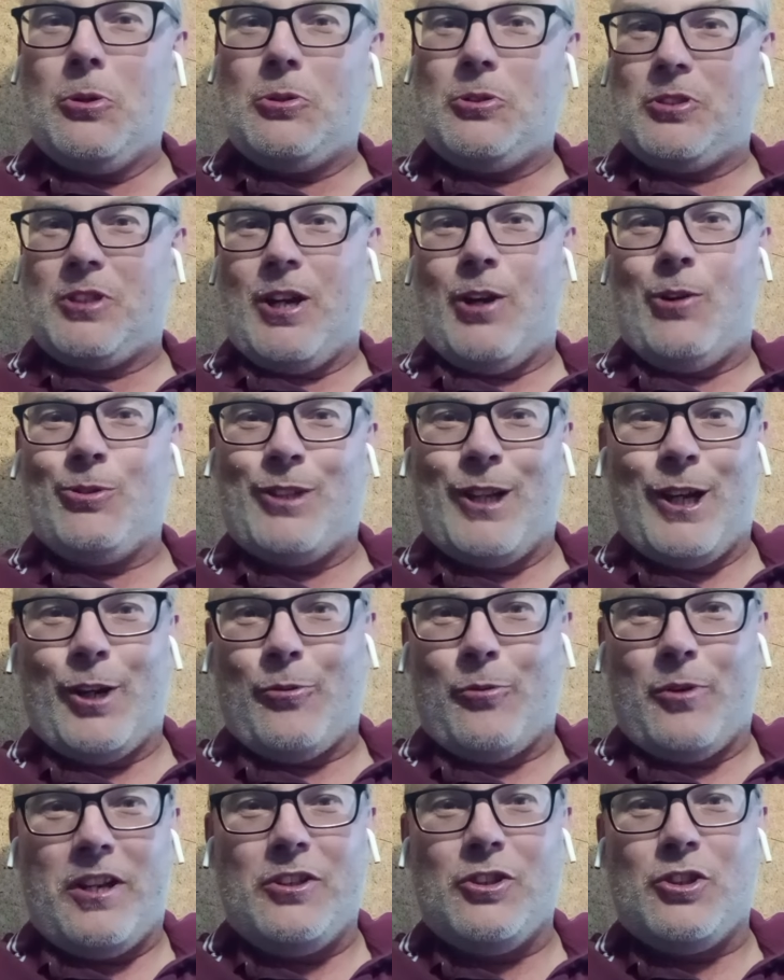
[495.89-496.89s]

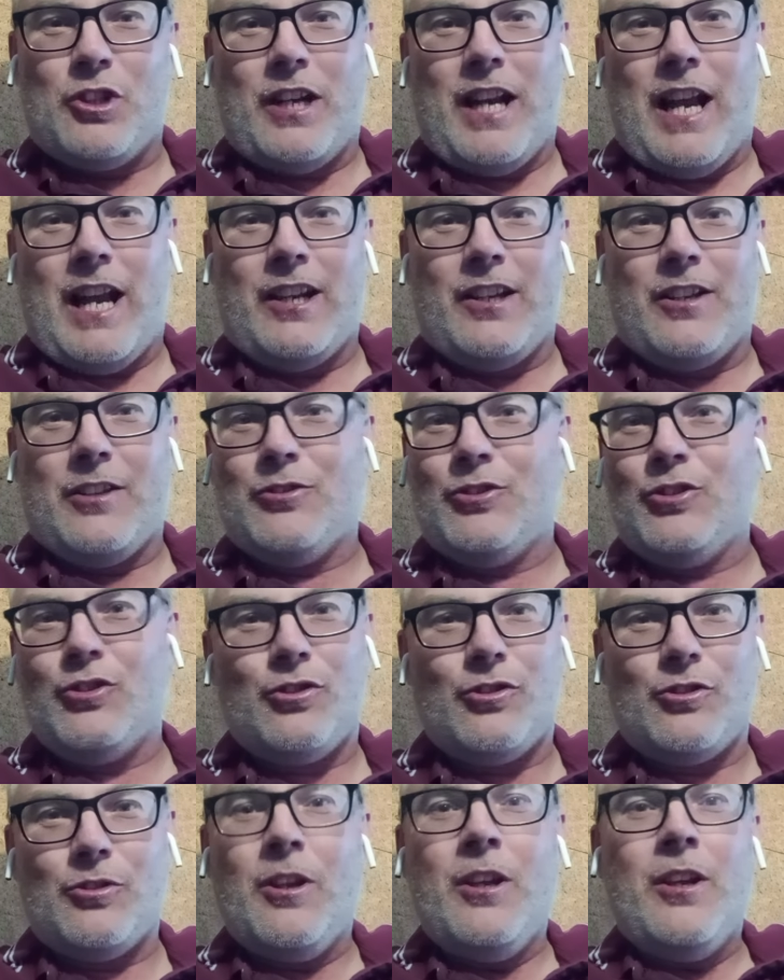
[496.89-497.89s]
skullduggery and
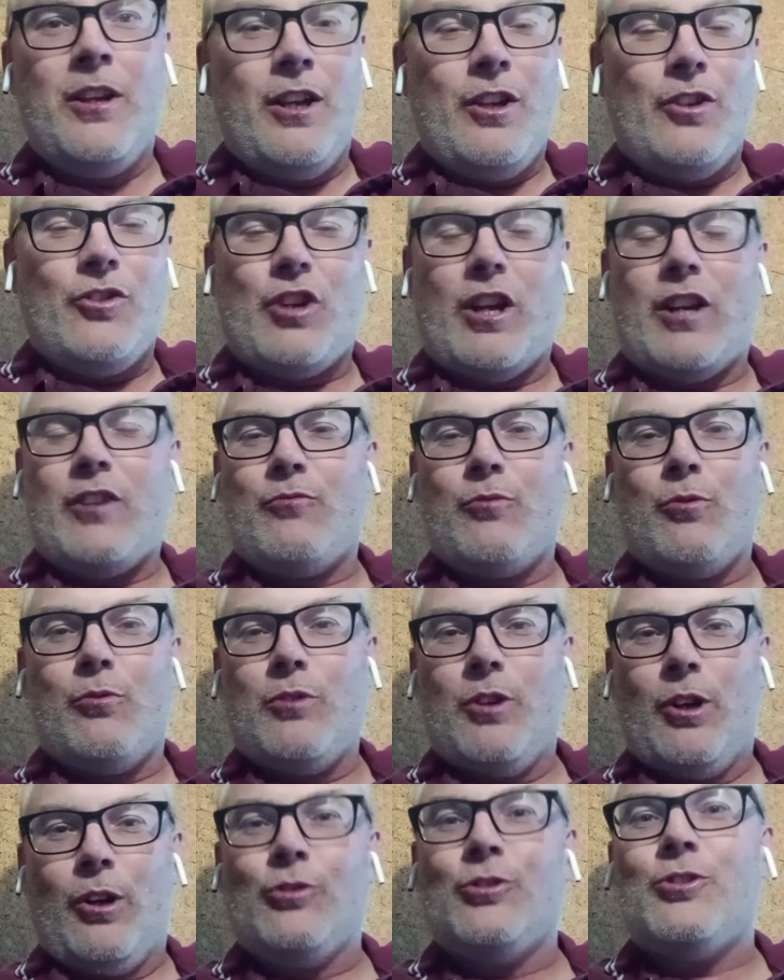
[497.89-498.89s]
shenanigans, general
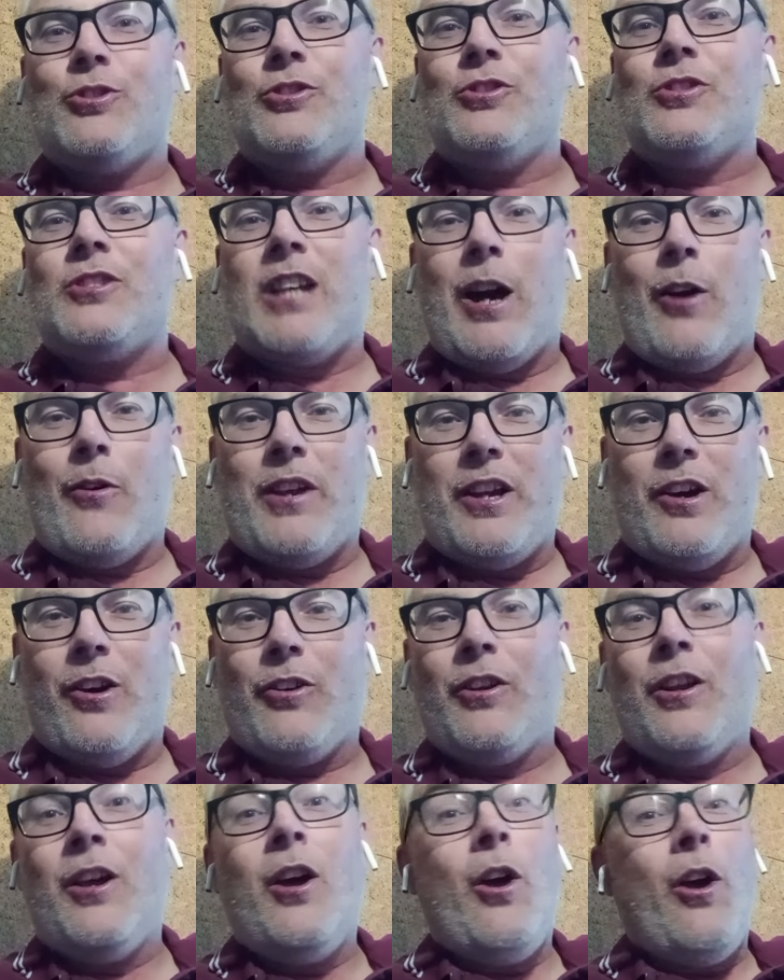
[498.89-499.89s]
nonsense going on.